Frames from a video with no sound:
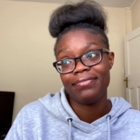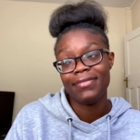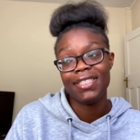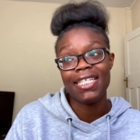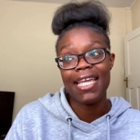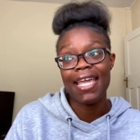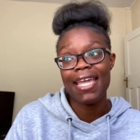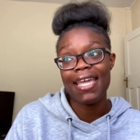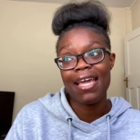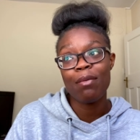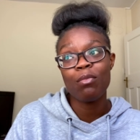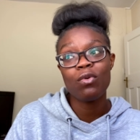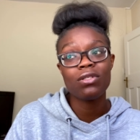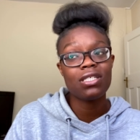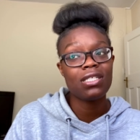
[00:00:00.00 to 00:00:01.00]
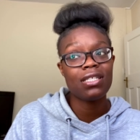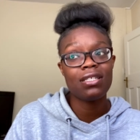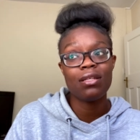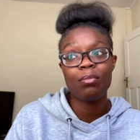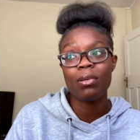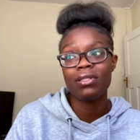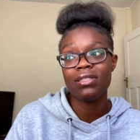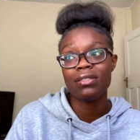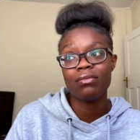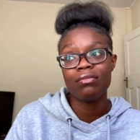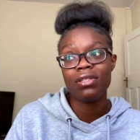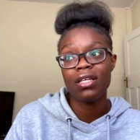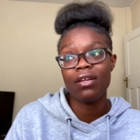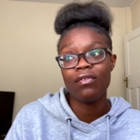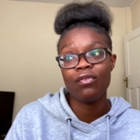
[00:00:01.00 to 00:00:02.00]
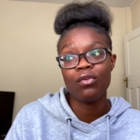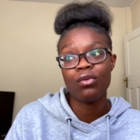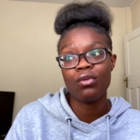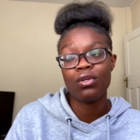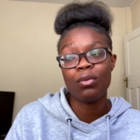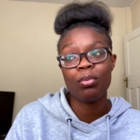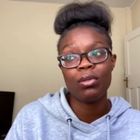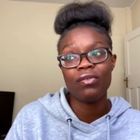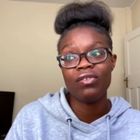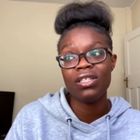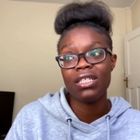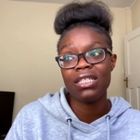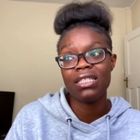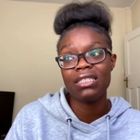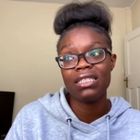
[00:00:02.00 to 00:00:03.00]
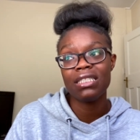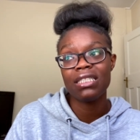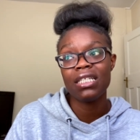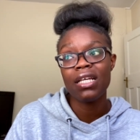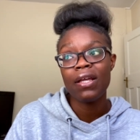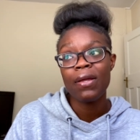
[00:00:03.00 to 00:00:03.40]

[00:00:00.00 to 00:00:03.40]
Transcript: yeah, I'm consistent about something for a couple of years, and